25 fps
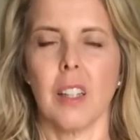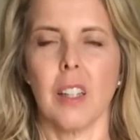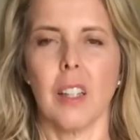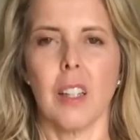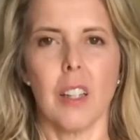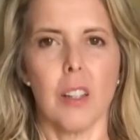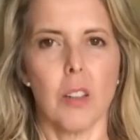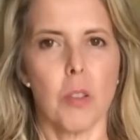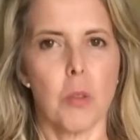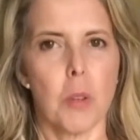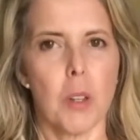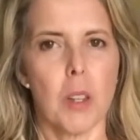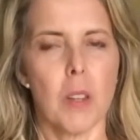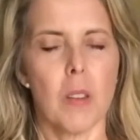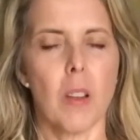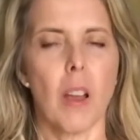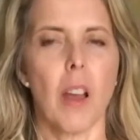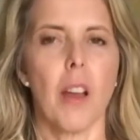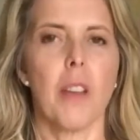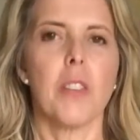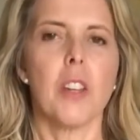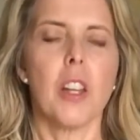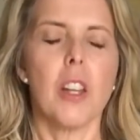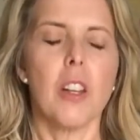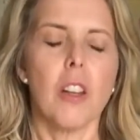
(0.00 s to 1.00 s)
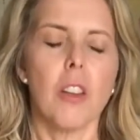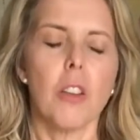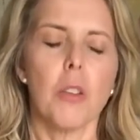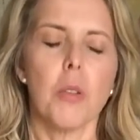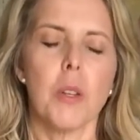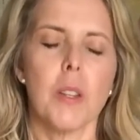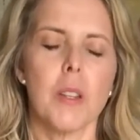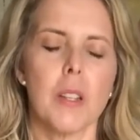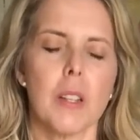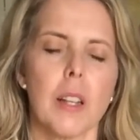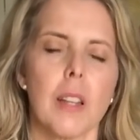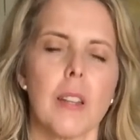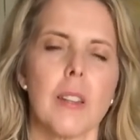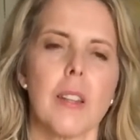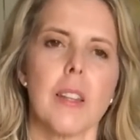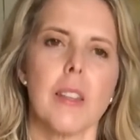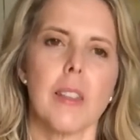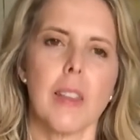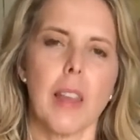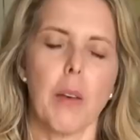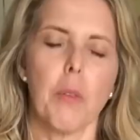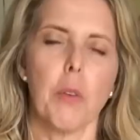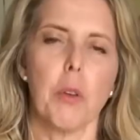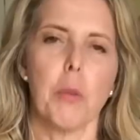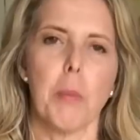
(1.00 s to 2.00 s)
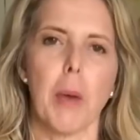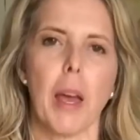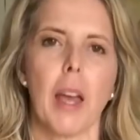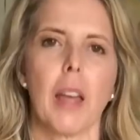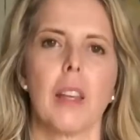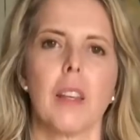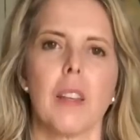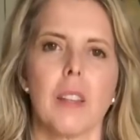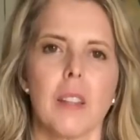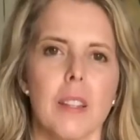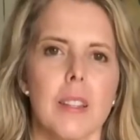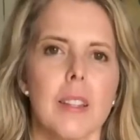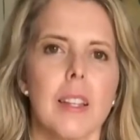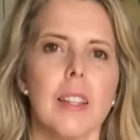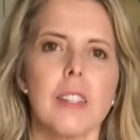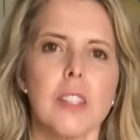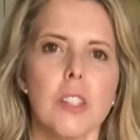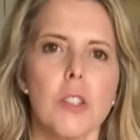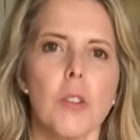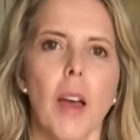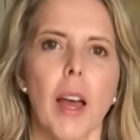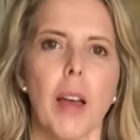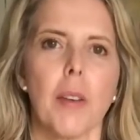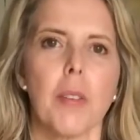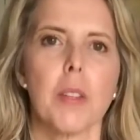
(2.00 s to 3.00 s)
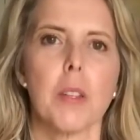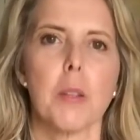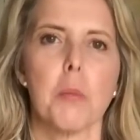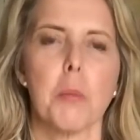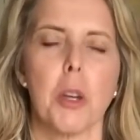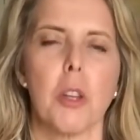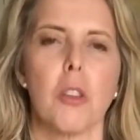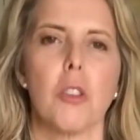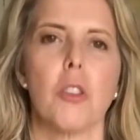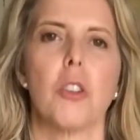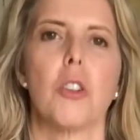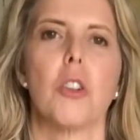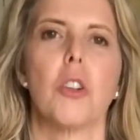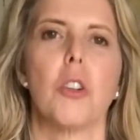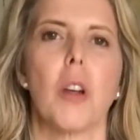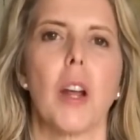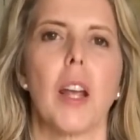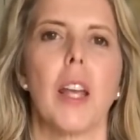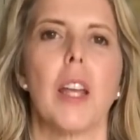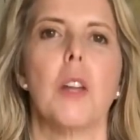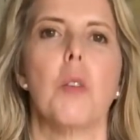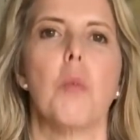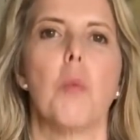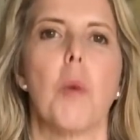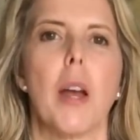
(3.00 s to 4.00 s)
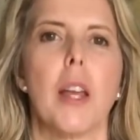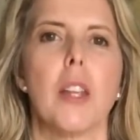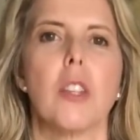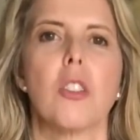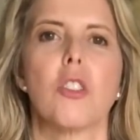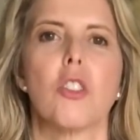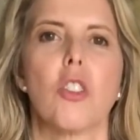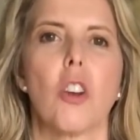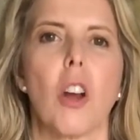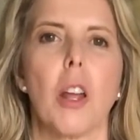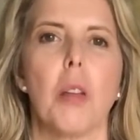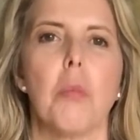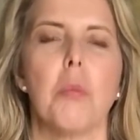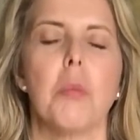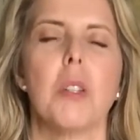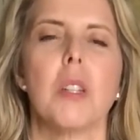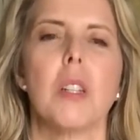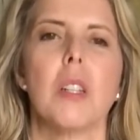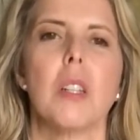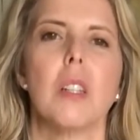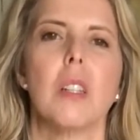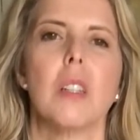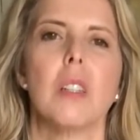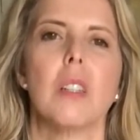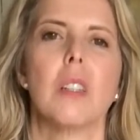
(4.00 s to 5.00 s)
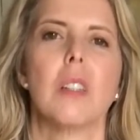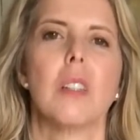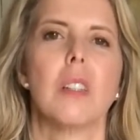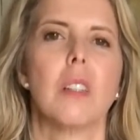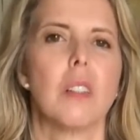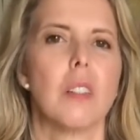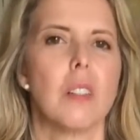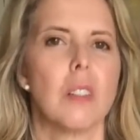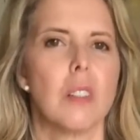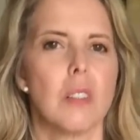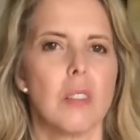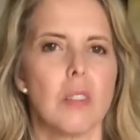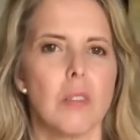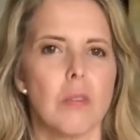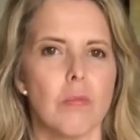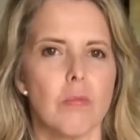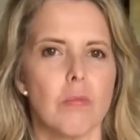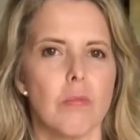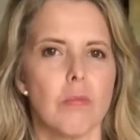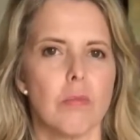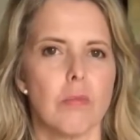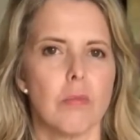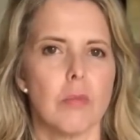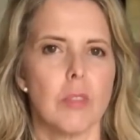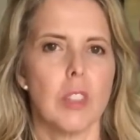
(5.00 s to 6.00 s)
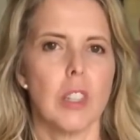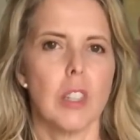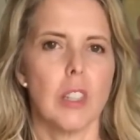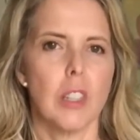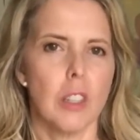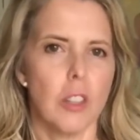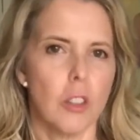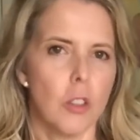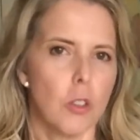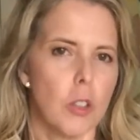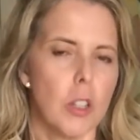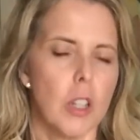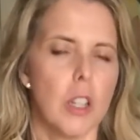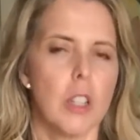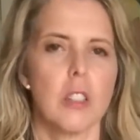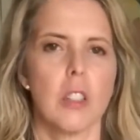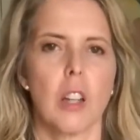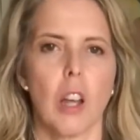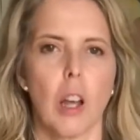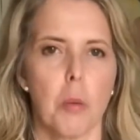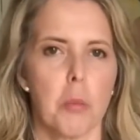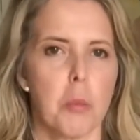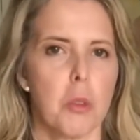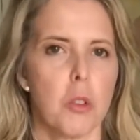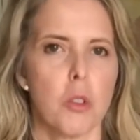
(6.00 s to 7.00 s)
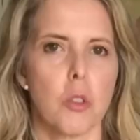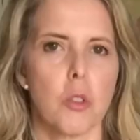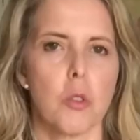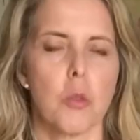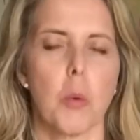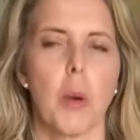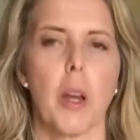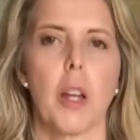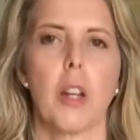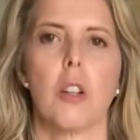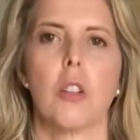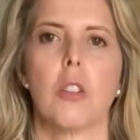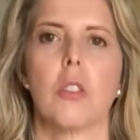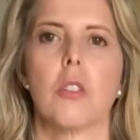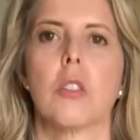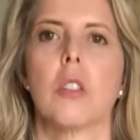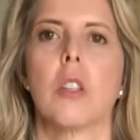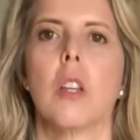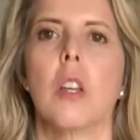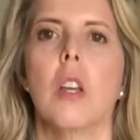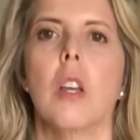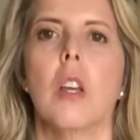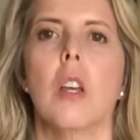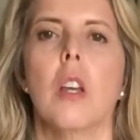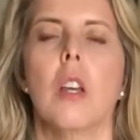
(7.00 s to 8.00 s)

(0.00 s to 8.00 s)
It is really soft. Another reason I sent that one back is because I do have some other gray and white striped either knit tops or sweaters,